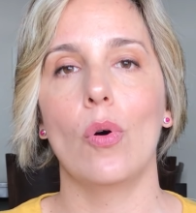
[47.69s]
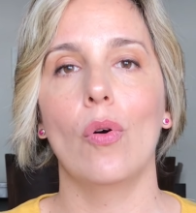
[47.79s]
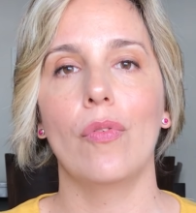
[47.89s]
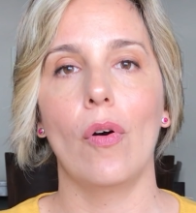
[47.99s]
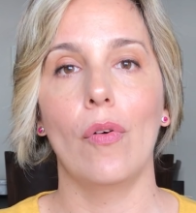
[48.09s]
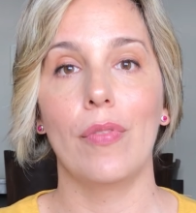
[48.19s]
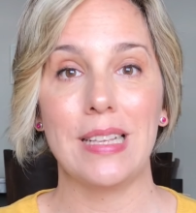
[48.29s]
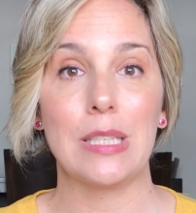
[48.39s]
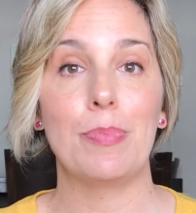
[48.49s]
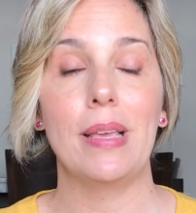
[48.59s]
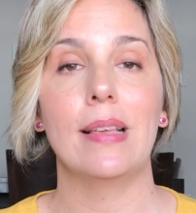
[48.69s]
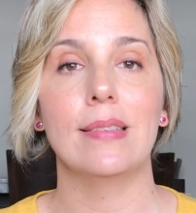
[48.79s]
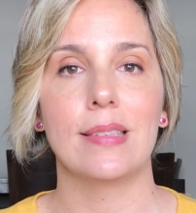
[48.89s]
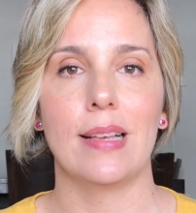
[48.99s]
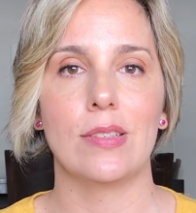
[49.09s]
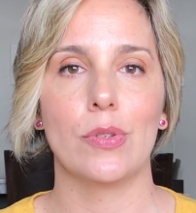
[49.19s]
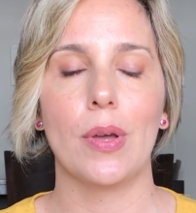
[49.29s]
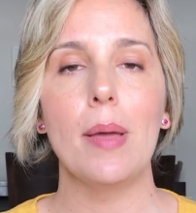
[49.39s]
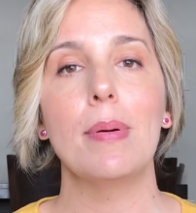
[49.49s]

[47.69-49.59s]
of that speaking test, okay?